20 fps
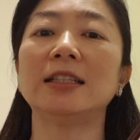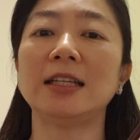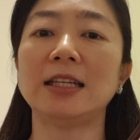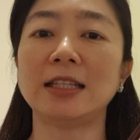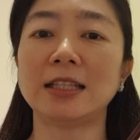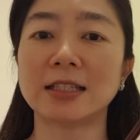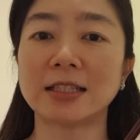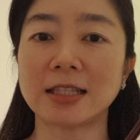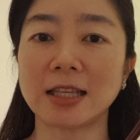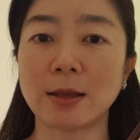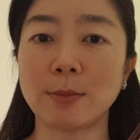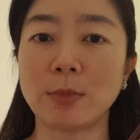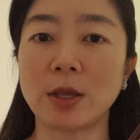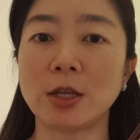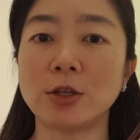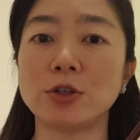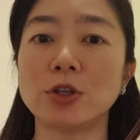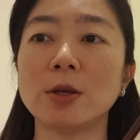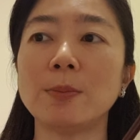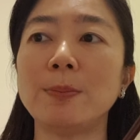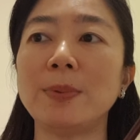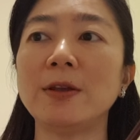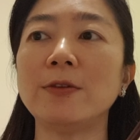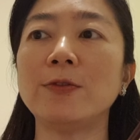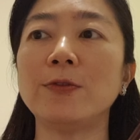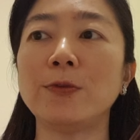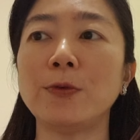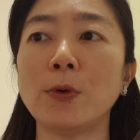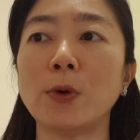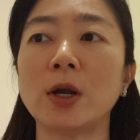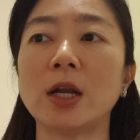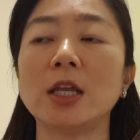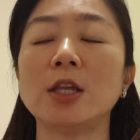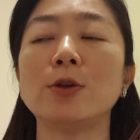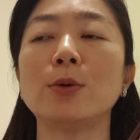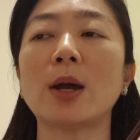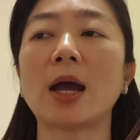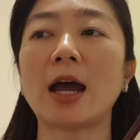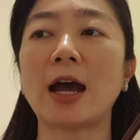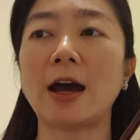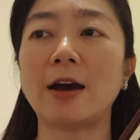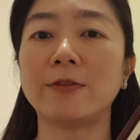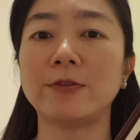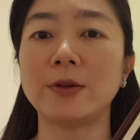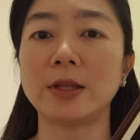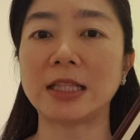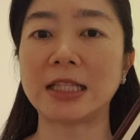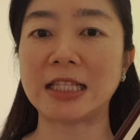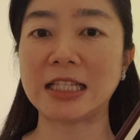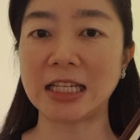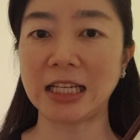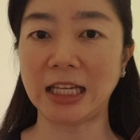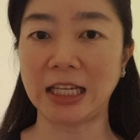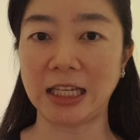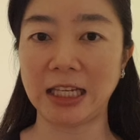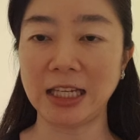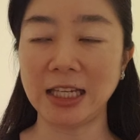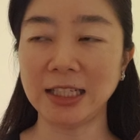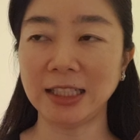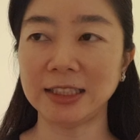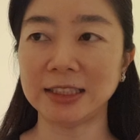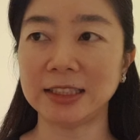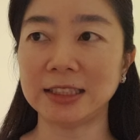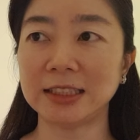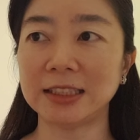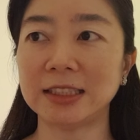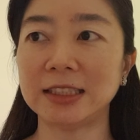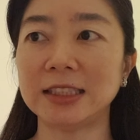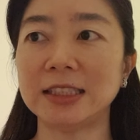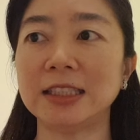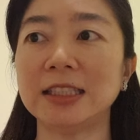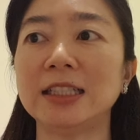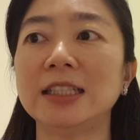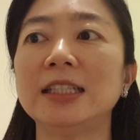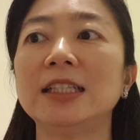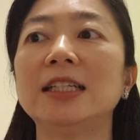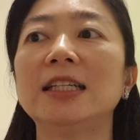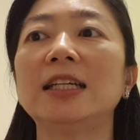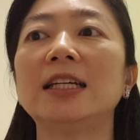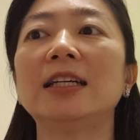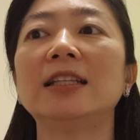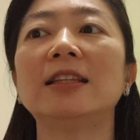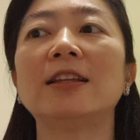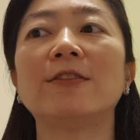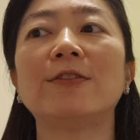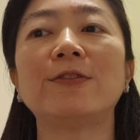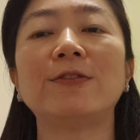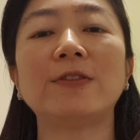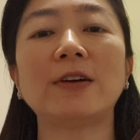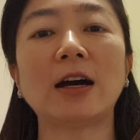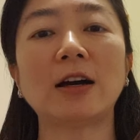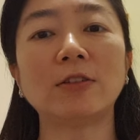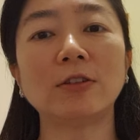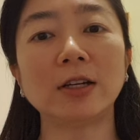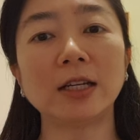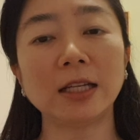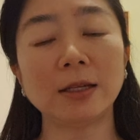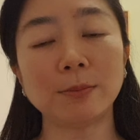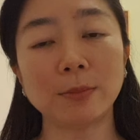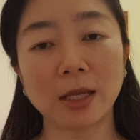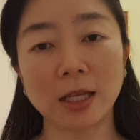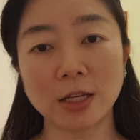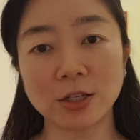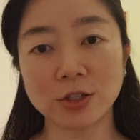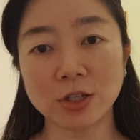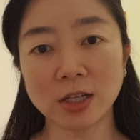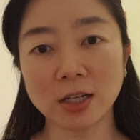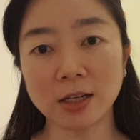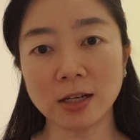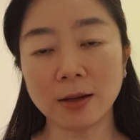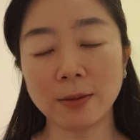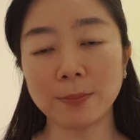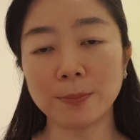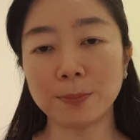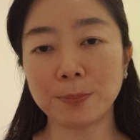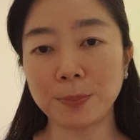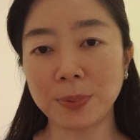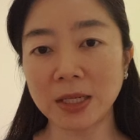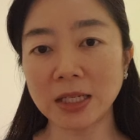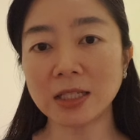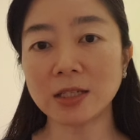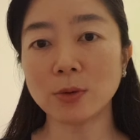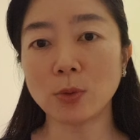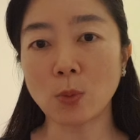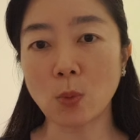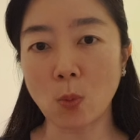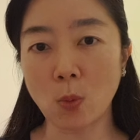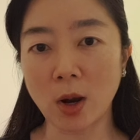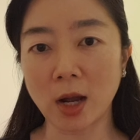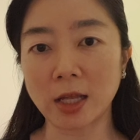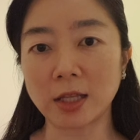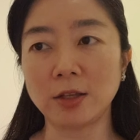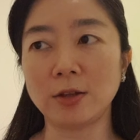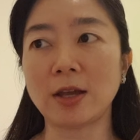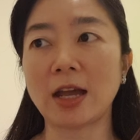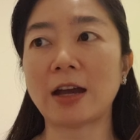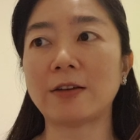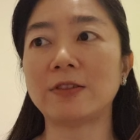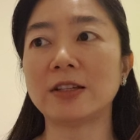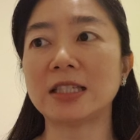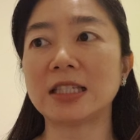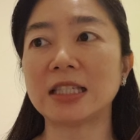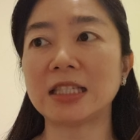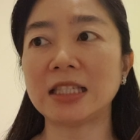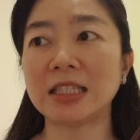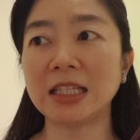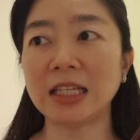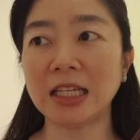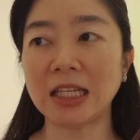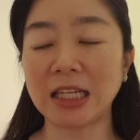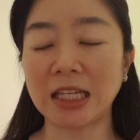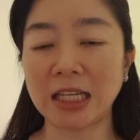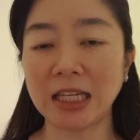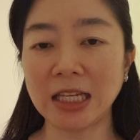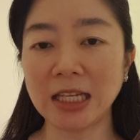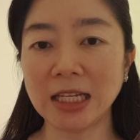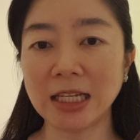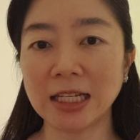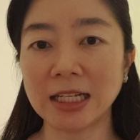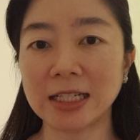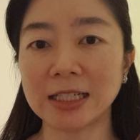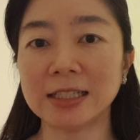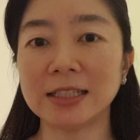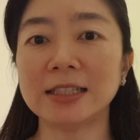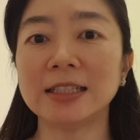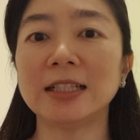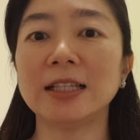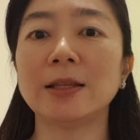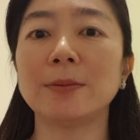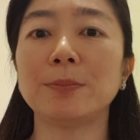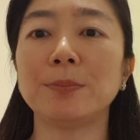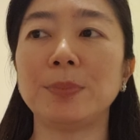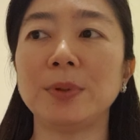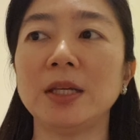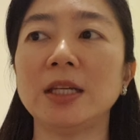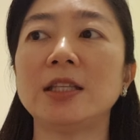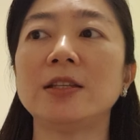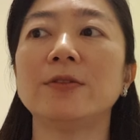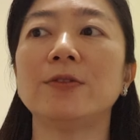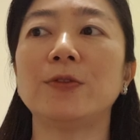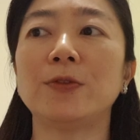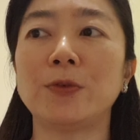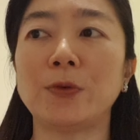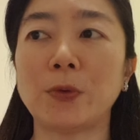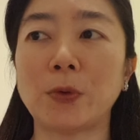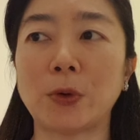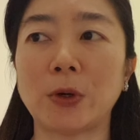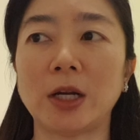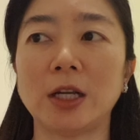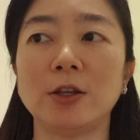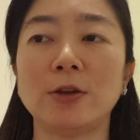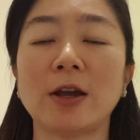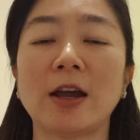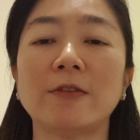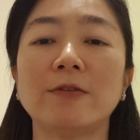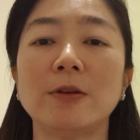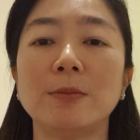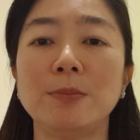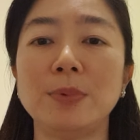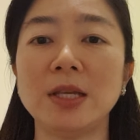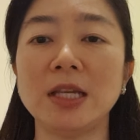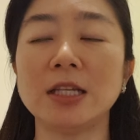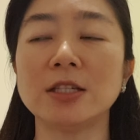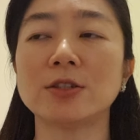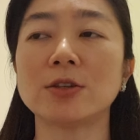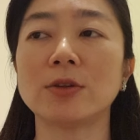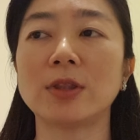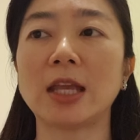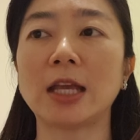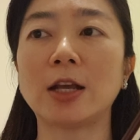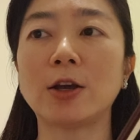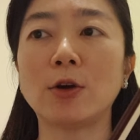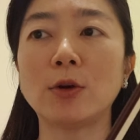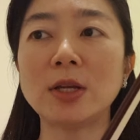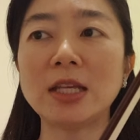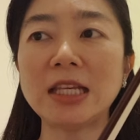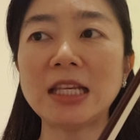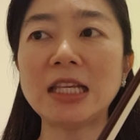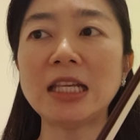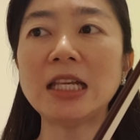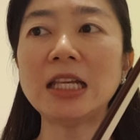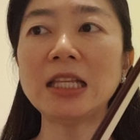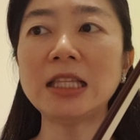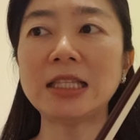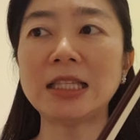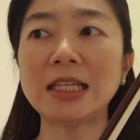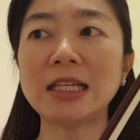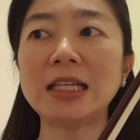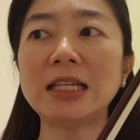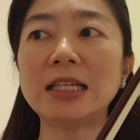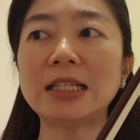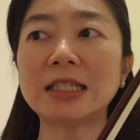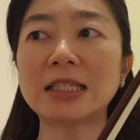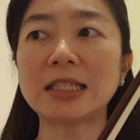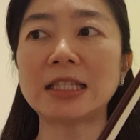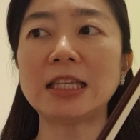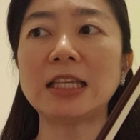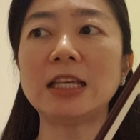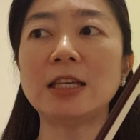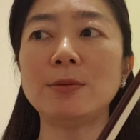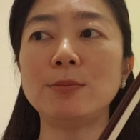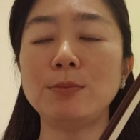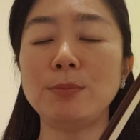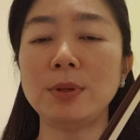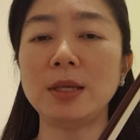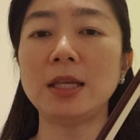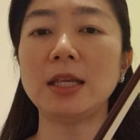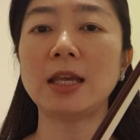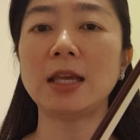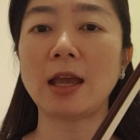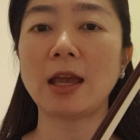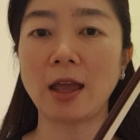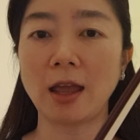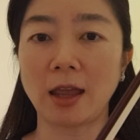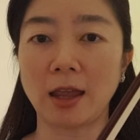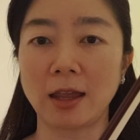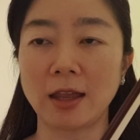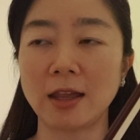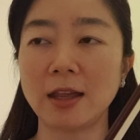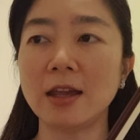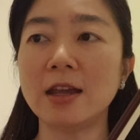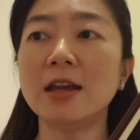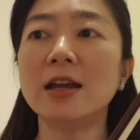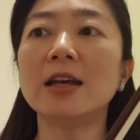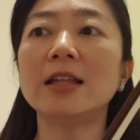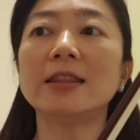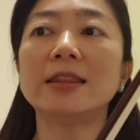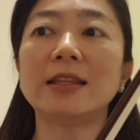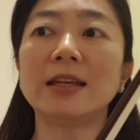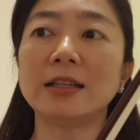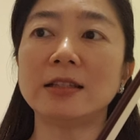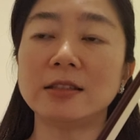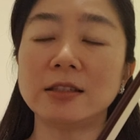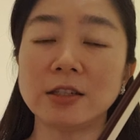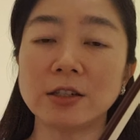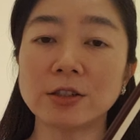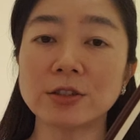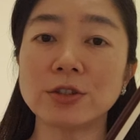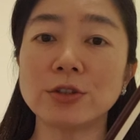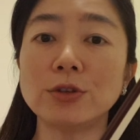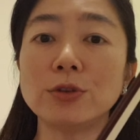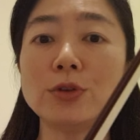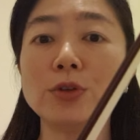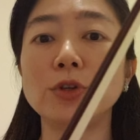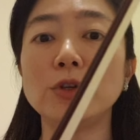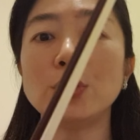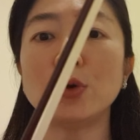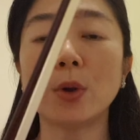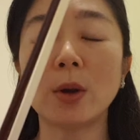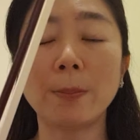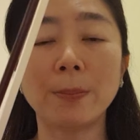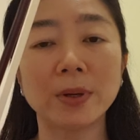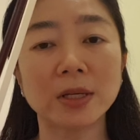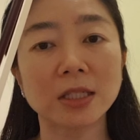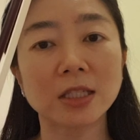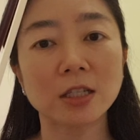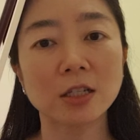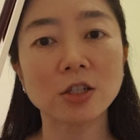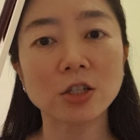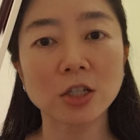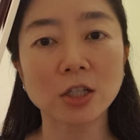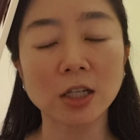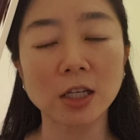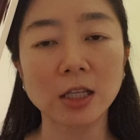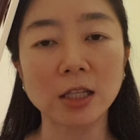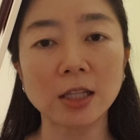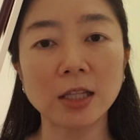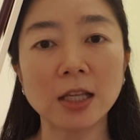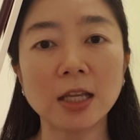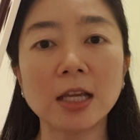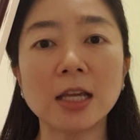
In the same major, B4, you have D. The following major, beat 1, you have a C. Beat 4, you have a B. So they go E, D, C, B, A. That tells you your position.